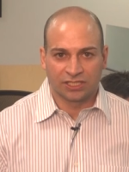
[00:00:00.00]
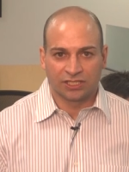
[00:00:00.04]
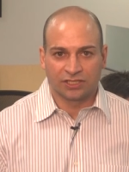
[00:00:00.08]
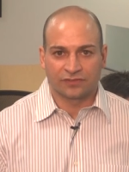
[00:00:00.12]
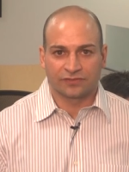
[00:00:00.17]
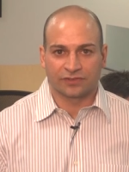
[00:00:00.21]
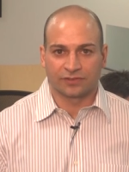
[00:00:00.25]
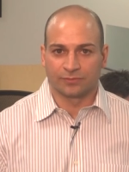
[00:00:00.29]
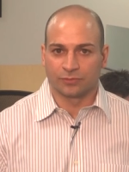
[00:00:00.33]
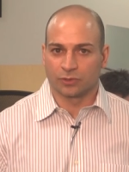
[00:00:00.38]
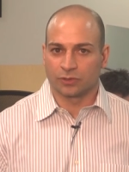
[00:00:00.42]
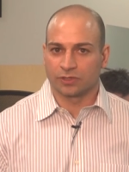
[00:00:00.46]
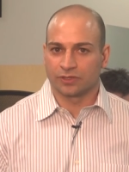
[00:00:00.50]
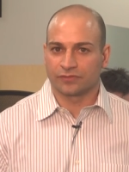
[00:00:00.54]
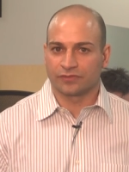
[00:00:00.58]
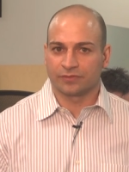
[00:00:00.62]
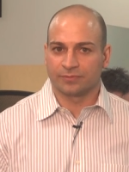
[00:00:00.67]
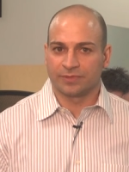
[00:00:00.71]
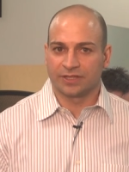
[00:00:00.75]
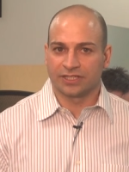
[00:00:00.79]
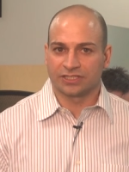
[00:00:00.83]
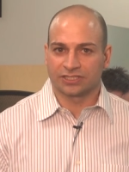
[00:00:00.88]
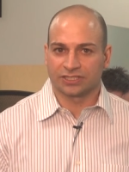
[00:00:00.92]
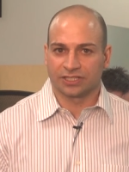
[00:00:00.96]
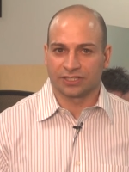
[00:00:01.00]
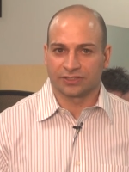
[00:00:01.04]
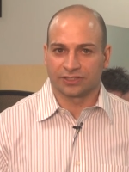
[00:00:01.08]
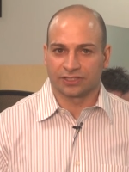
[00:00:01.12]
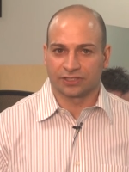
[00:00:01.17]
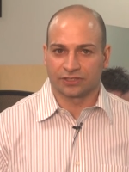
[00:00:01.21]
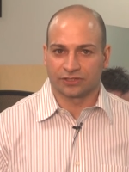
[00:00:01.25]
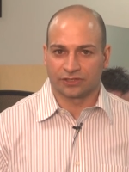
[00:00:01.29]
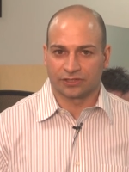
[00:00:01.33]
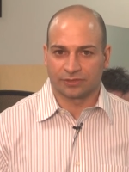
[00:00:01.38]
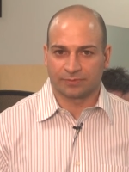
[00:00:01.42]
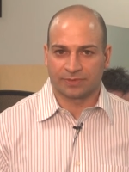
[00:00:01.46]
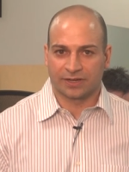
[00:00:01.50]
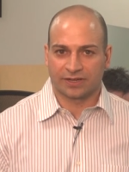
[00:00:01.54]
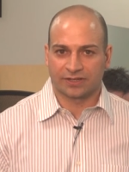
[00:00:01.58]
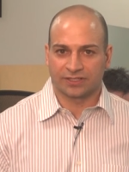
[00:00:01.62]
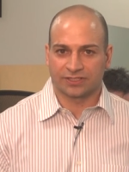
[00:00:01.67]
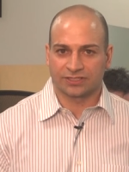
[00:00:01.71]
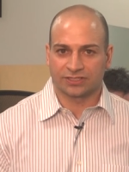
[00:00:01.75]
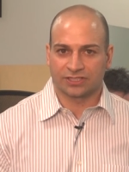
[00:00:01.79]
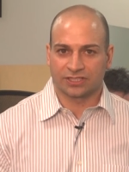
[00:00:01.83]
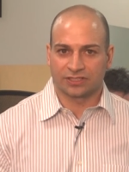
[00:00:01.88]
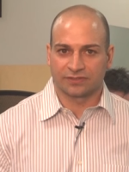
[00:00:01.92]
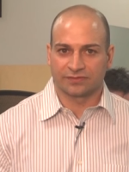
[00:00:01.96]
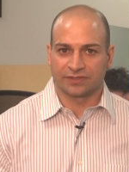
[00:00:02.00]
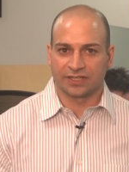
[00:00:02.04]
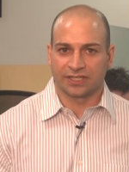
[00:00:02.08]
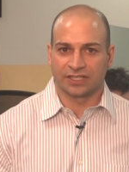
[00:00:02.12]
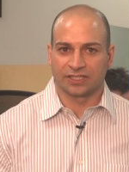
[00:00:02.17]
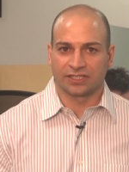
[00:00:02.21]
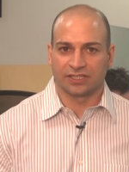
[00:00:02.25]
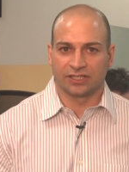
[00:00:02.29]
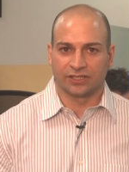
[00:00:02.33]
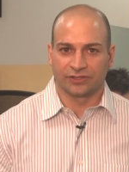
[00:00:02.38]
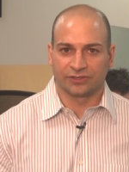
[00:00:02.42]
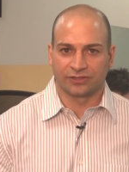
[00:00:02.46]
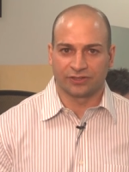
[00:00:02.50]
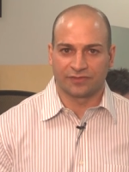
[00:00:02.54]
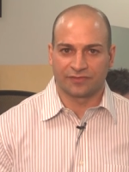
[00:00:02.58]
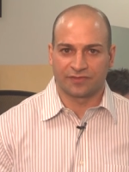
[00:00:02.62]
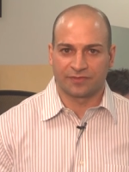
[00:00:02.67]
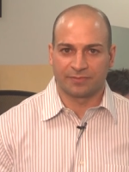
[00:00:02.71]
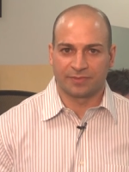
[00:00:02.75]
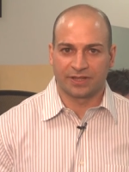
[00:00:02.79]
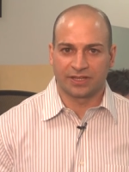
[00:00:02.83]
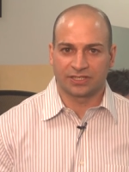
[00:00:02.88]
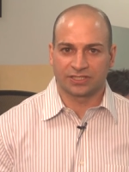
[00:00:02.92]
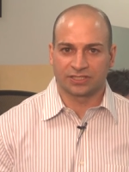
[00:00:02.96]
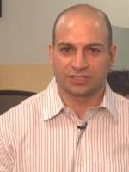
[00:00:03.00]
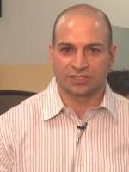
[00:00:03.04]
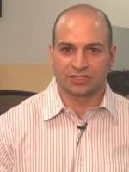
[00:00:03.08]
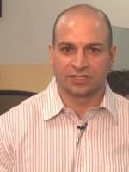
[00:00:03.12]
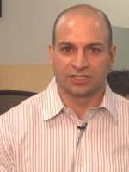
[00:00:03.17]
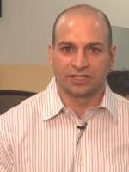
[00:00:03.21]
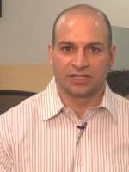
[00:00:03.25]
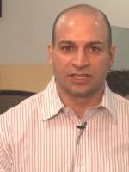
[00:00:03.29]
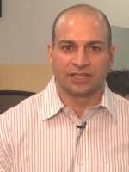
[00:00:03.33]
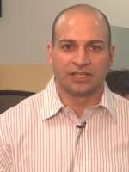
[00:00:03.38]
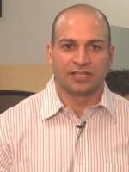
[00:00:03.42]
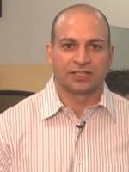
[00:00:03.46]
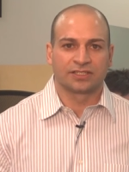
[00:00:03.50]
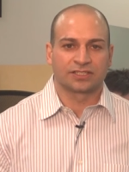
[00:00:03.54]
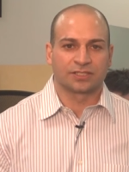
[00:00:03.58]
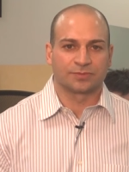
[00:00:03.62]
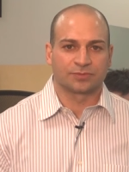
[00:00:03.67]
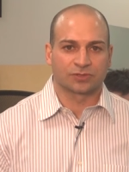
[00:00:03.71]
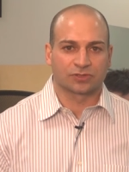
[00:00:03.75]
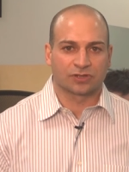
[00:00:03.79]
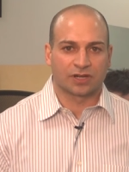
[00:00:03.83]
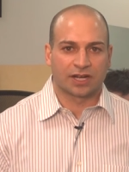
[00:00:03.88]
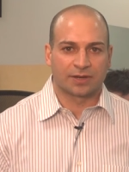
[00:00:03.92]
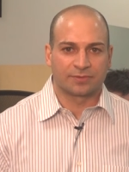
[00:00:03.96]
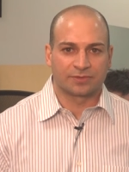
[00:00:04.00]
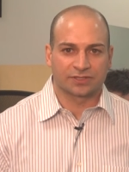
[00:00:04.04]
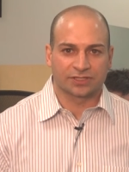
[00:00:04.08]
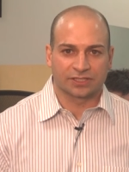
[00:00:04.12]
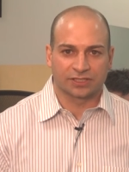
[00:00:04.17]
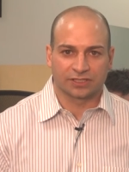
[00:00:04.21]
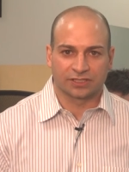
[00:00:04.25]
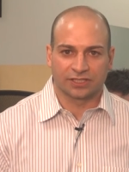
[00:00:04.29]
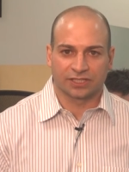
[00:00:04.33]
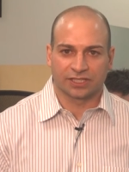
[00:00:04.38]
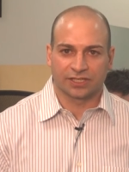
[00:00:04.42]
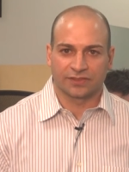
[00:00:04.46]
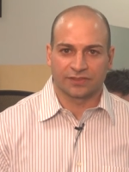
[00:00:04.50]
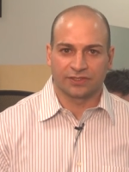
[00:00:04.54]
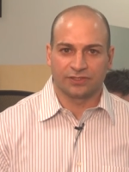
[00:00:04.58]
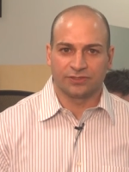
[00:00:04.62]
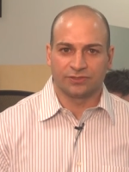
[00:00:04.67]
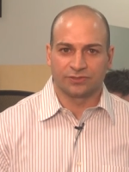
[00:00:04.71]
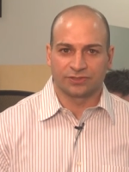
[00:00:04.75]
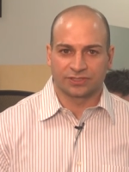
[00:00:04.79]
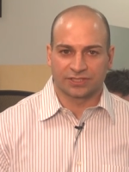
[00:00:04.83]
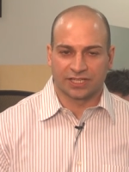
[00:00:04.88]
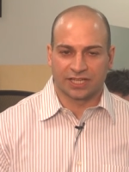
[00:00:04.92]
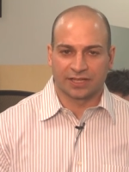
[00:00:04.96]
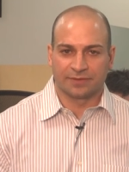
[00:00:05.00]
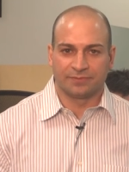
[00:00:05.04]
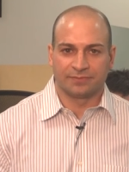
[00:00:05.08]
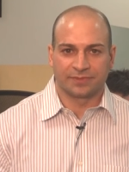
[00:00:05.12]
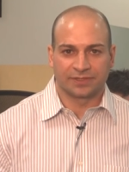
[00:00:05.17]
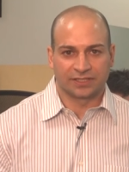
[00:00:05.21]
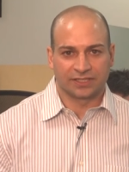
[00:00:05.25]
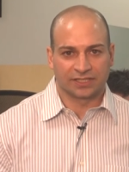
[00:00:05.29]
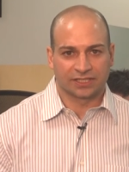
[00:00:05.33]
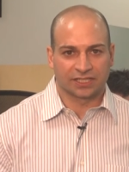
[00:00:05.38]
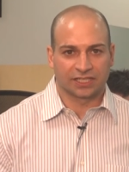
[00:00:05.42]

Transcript: For more information on the Urner Barry survey and other information, subscribers can click on the News tab in